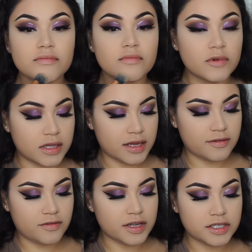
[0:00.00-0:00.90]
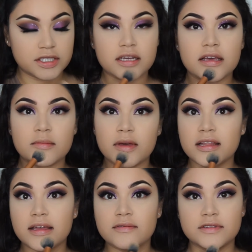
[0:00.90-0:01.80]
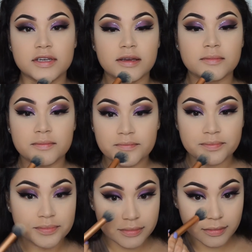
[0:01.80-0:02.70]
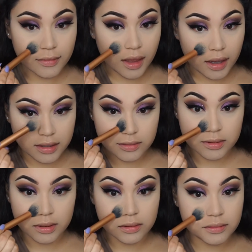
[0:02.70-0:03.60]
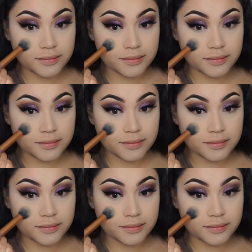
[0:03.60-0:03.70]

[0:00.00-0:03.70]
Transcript: will I finish it in my lifetime? I don't know.